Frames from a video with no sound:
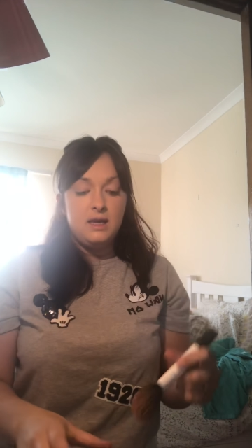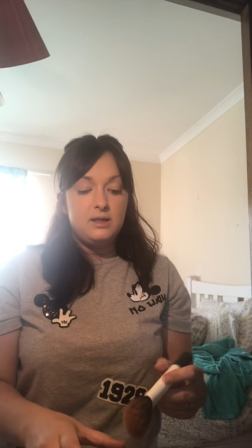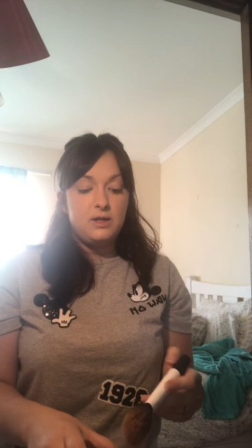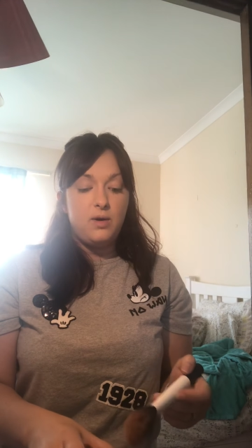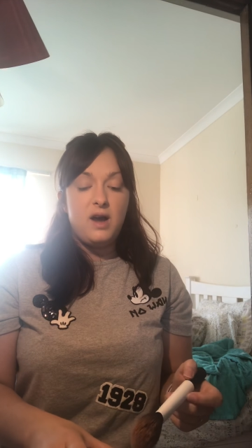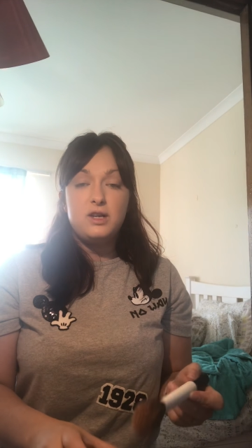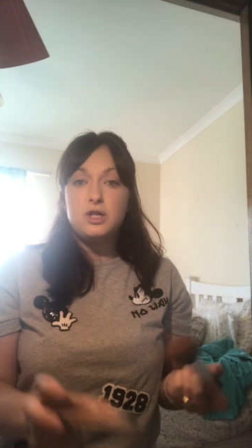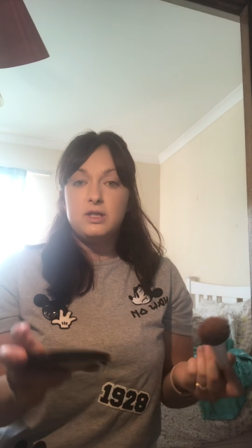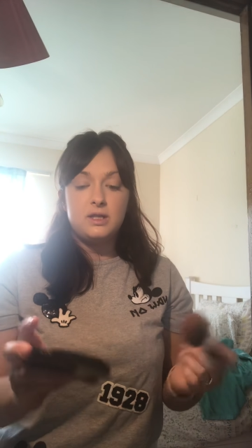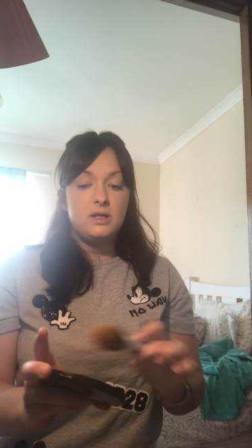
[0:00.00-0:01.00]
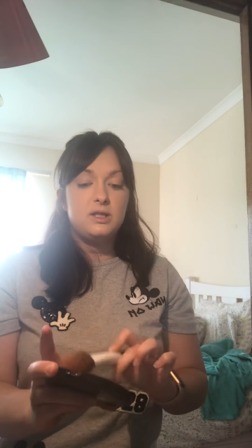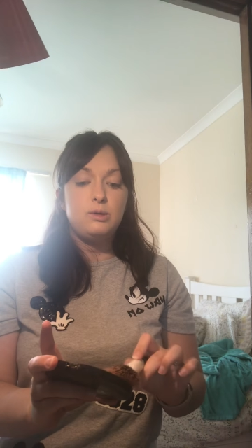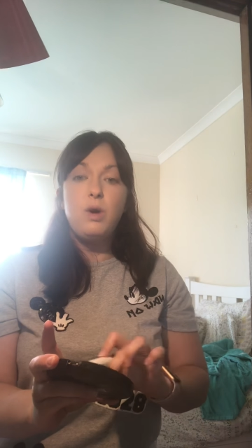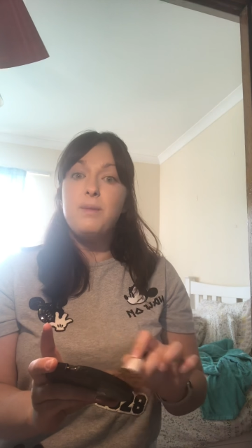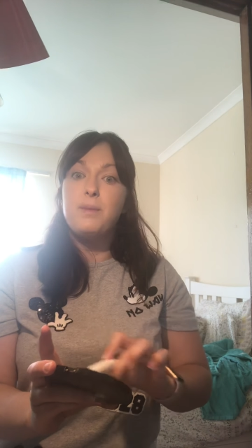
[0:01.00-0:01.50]
So I just
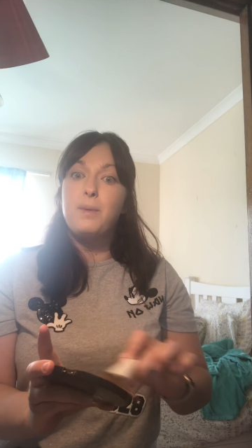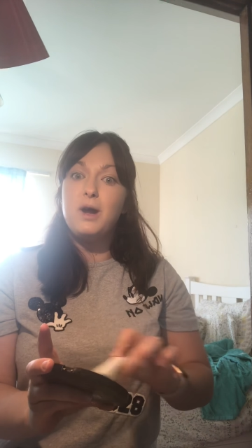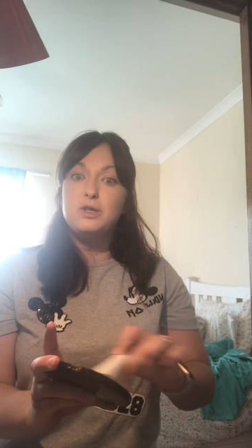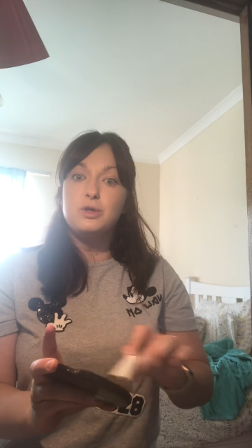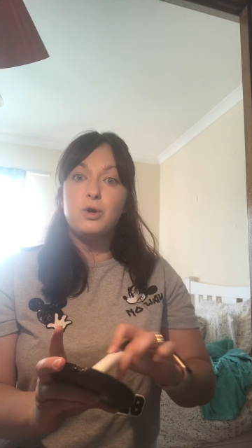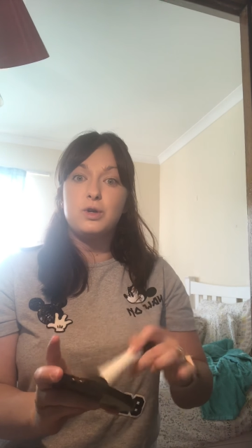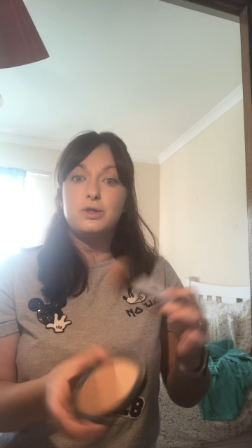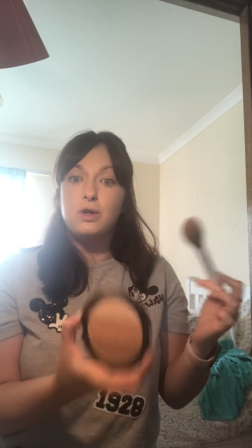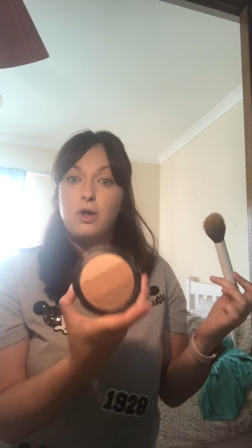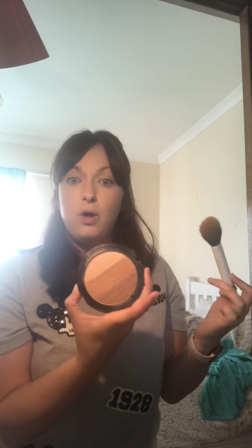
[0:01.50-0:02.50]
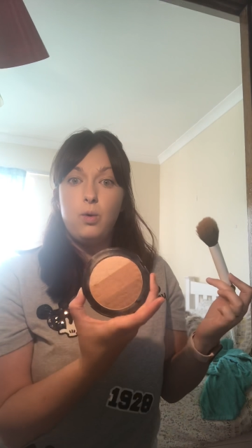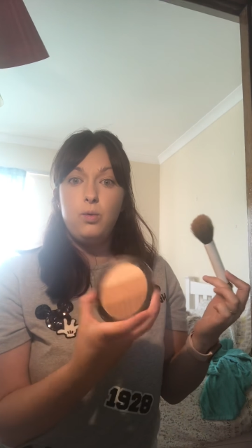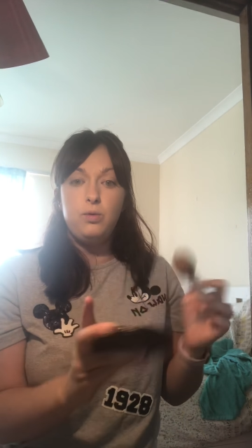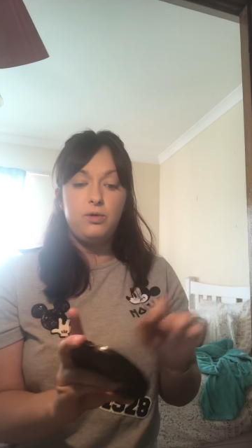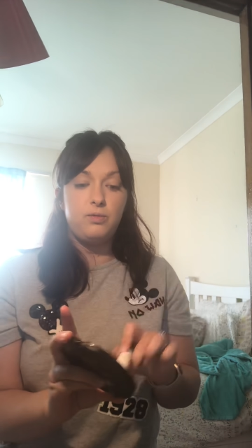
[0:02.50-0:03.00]
swipe my brush across
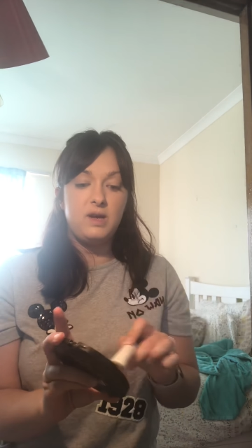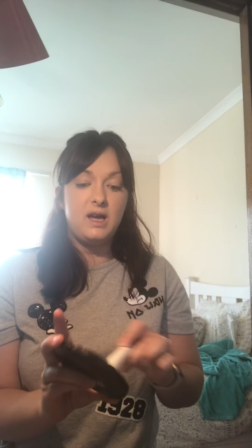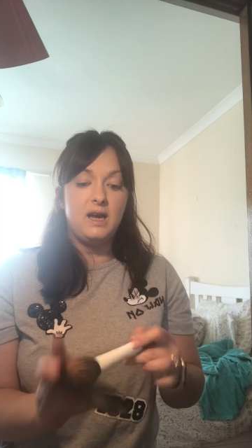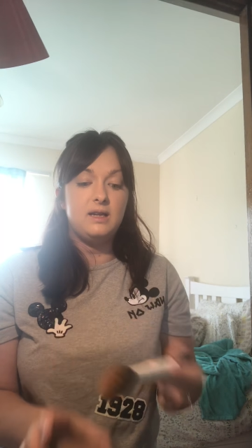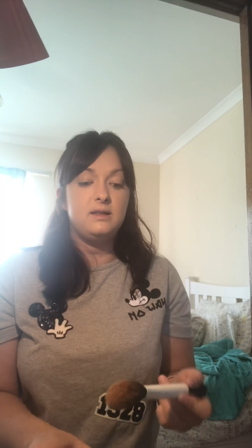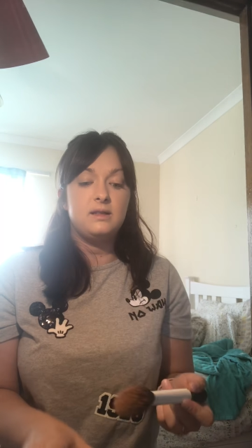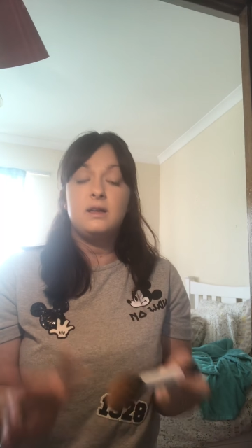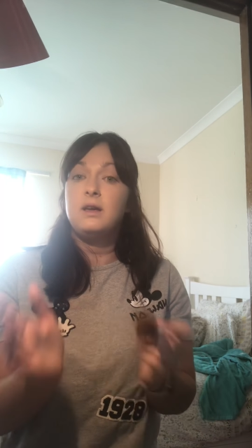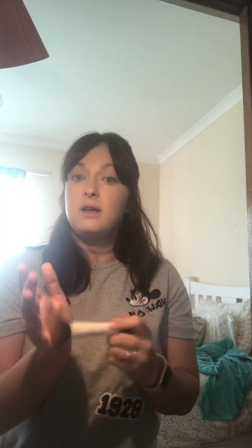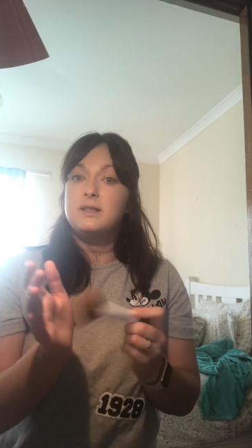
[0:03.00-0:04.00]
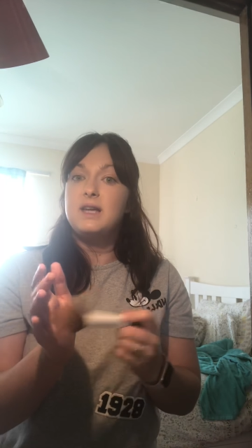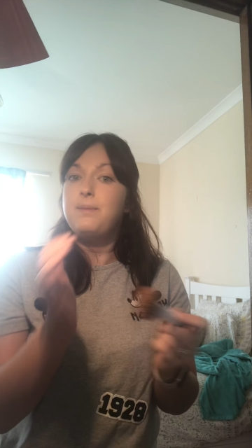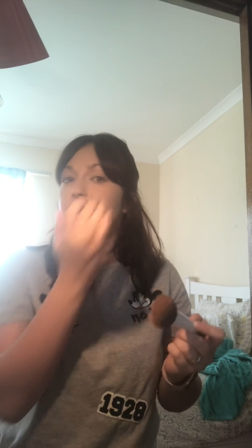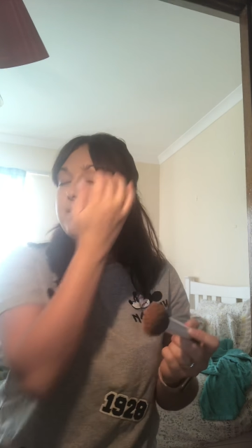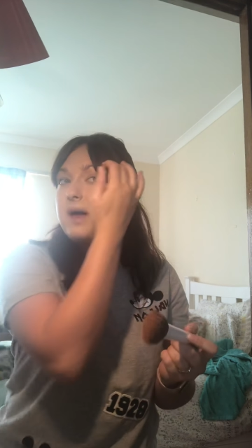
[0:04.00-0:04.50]
all the three colours,
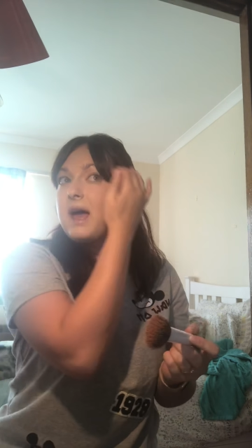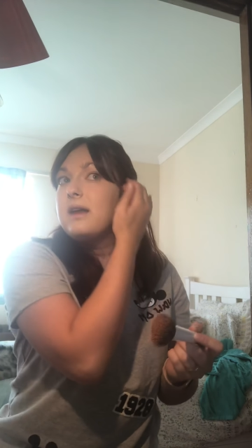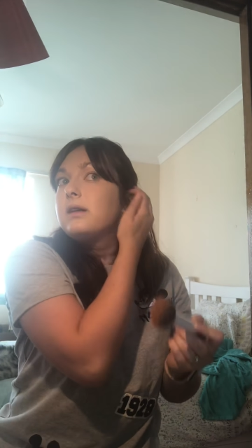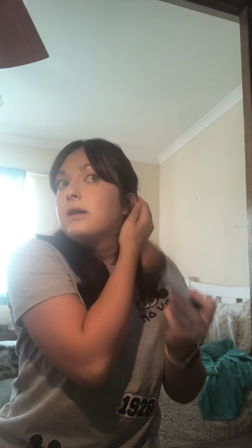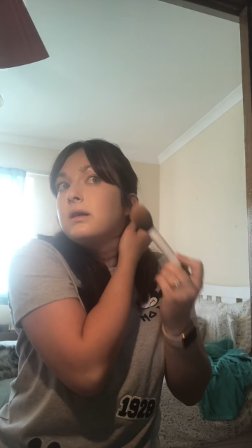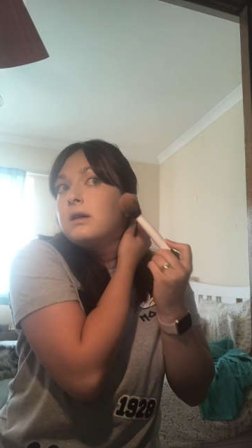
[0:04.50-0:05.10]
tap it in my hand,